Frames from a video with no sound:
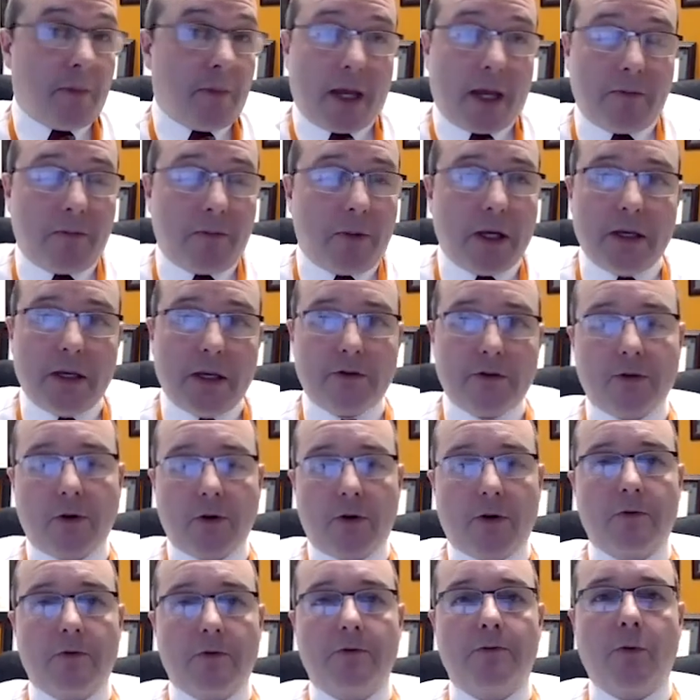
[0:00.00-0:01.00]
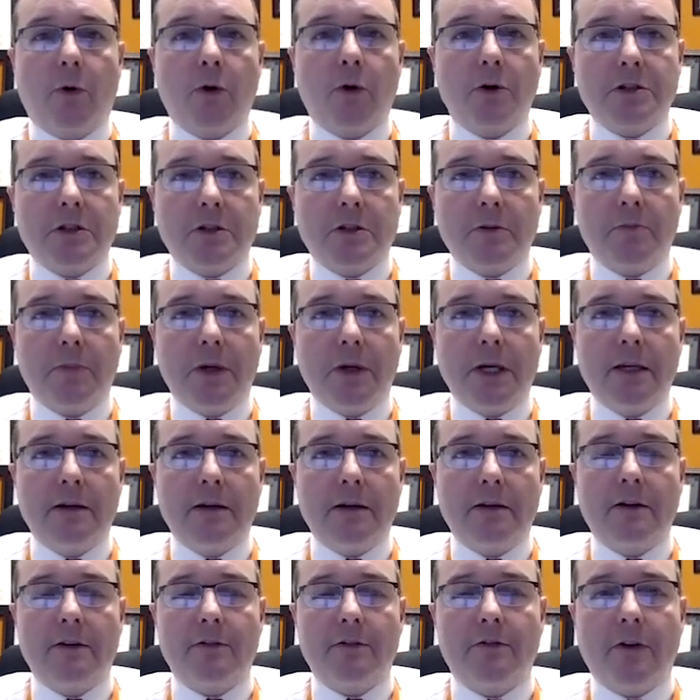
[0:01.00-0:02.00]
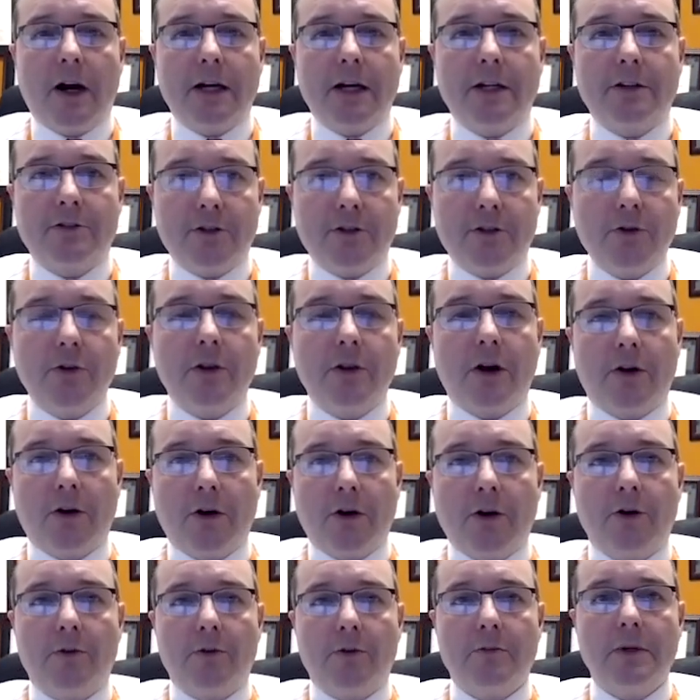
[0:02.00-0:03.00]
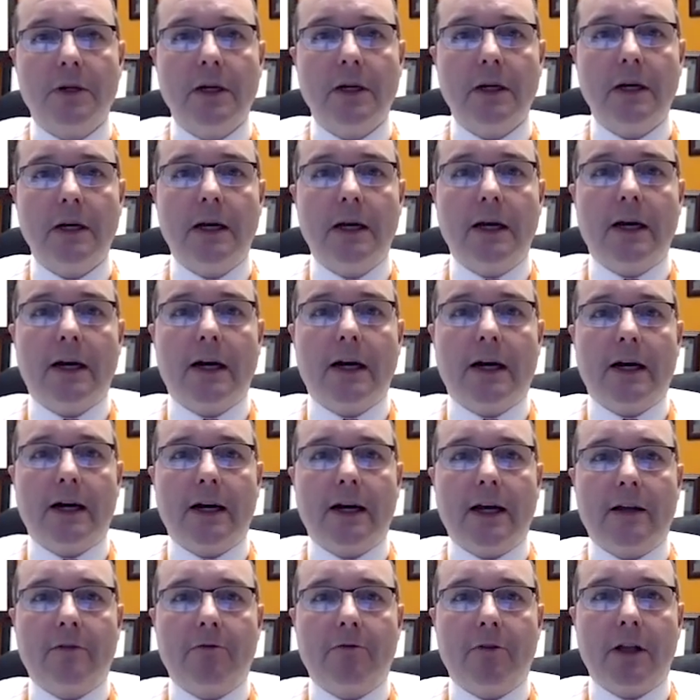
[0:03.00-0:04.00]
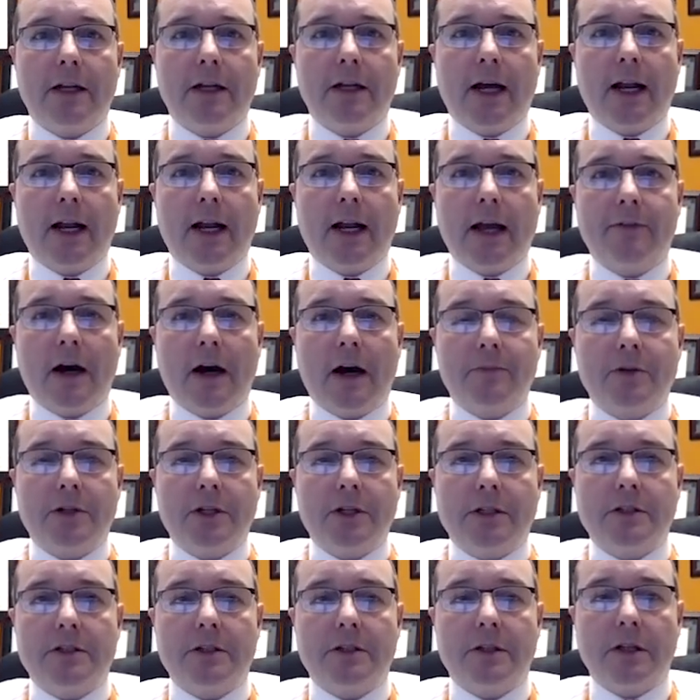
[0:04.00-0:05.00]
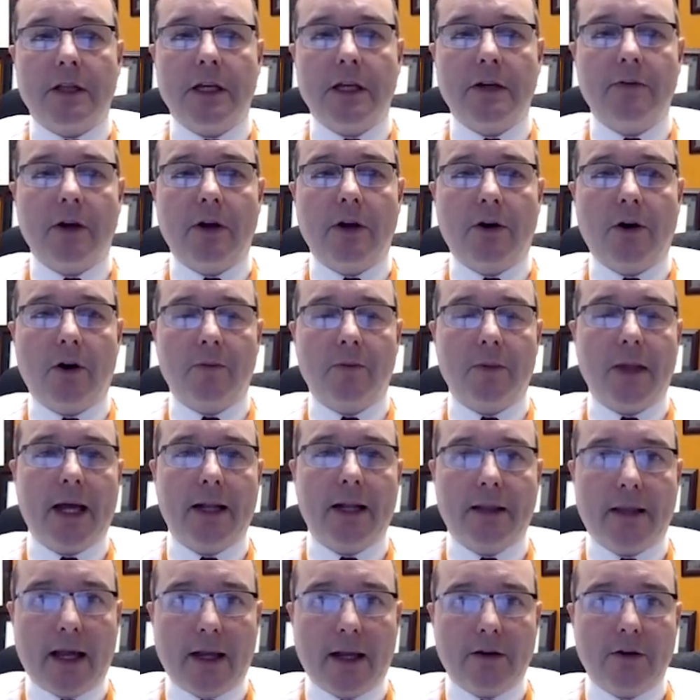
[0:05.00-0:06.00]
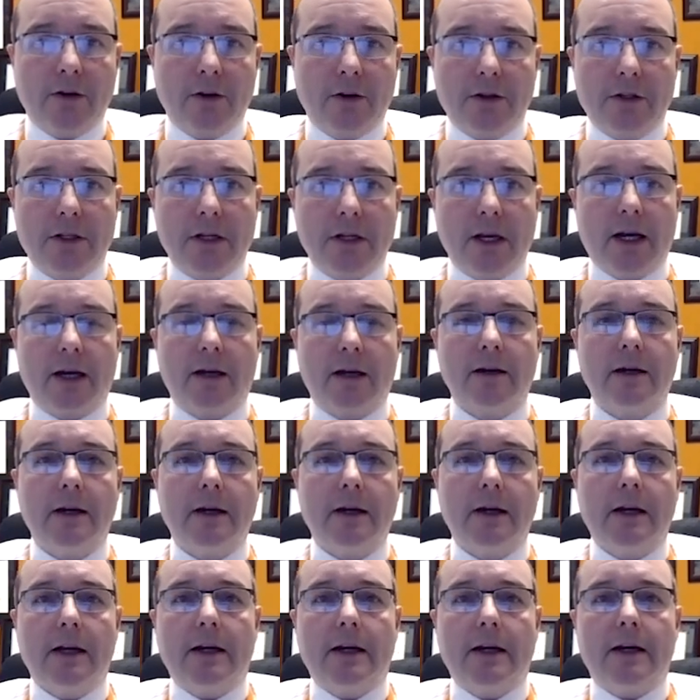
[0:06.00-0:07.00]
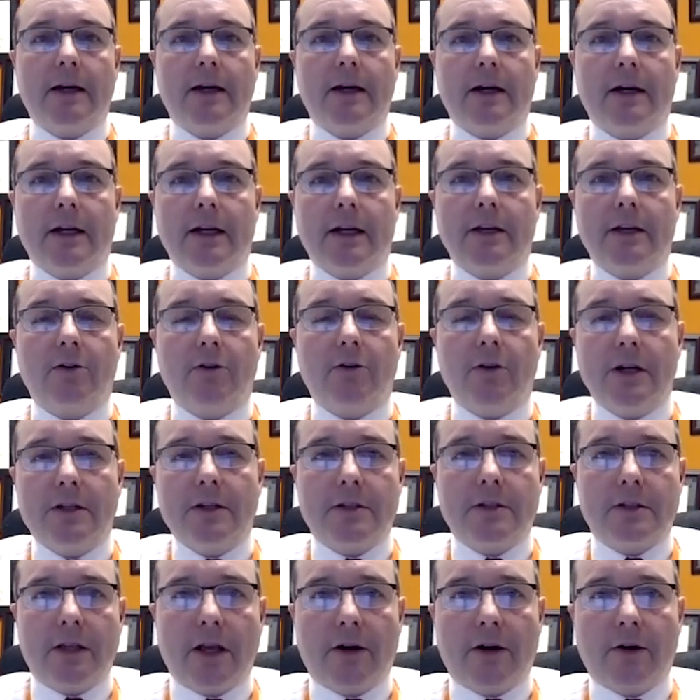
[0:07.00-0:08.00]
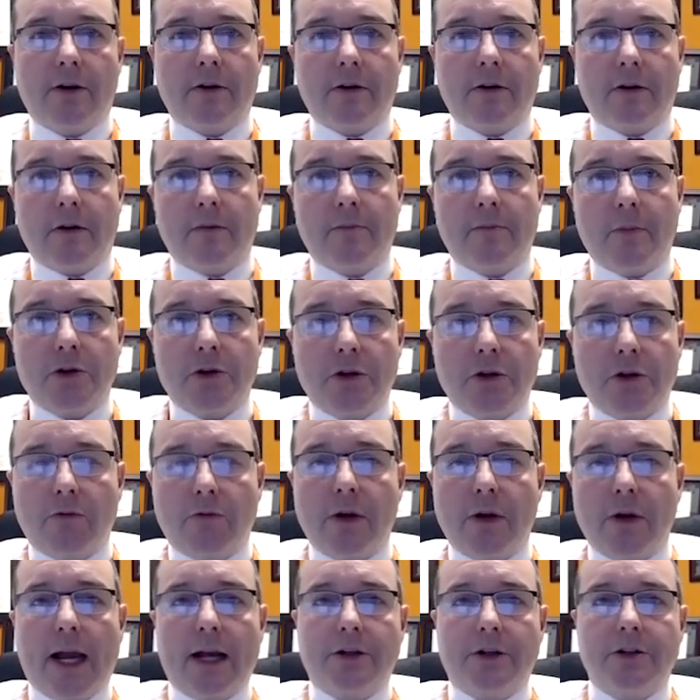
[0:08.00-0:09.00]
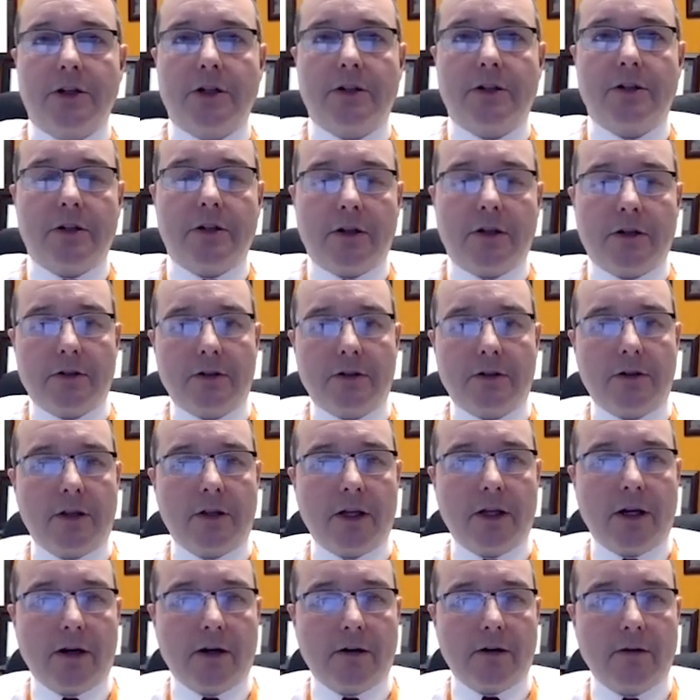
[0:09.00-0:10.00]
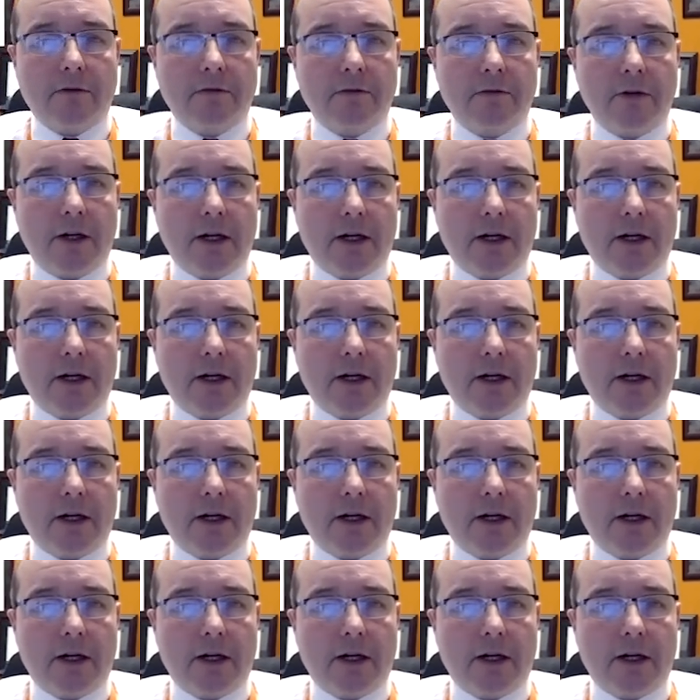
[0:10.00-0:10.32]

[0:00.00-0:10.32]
may be sort of forced to be confined to their home and really not have options to leave their home. That could increase their emotional reaction to their